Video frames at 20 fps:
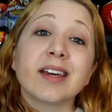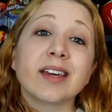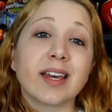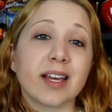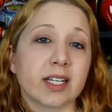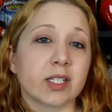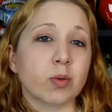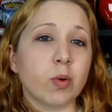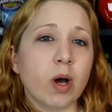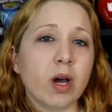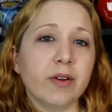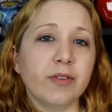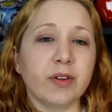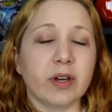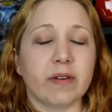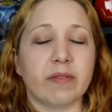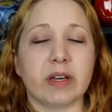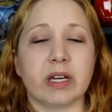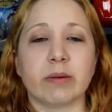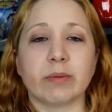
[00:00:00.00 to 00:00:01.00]
Guess what? If
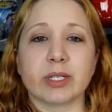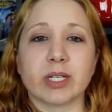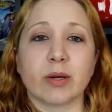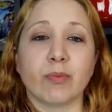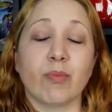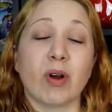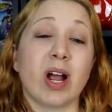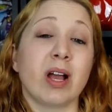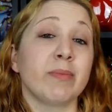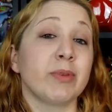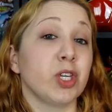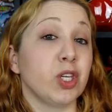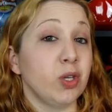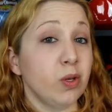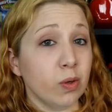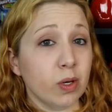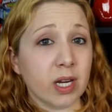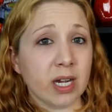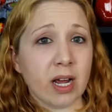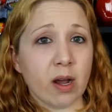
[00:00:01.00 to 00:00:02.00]
you have Amazon Prime,
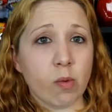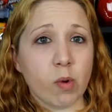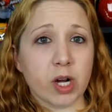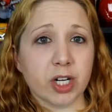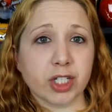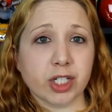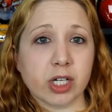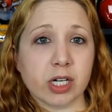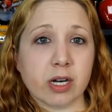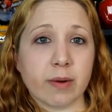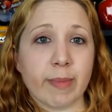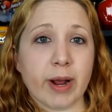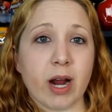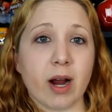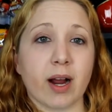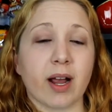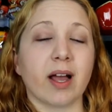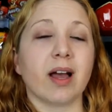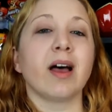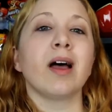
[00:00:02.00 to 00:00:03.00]
you can now watch it in
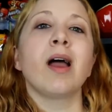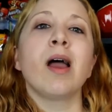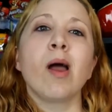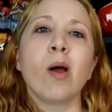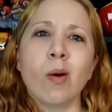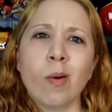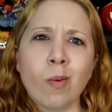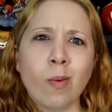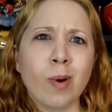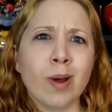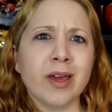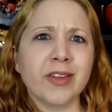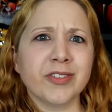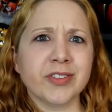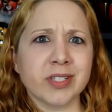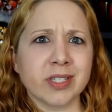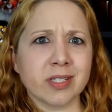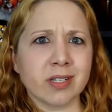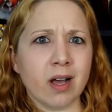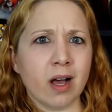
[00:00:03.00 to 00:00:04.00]
America with
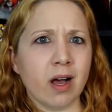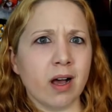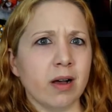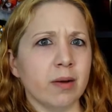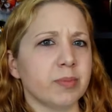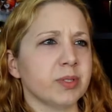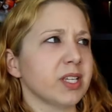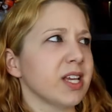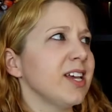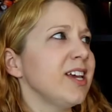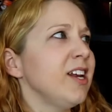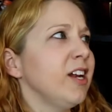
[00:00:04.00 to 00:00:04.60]
subs.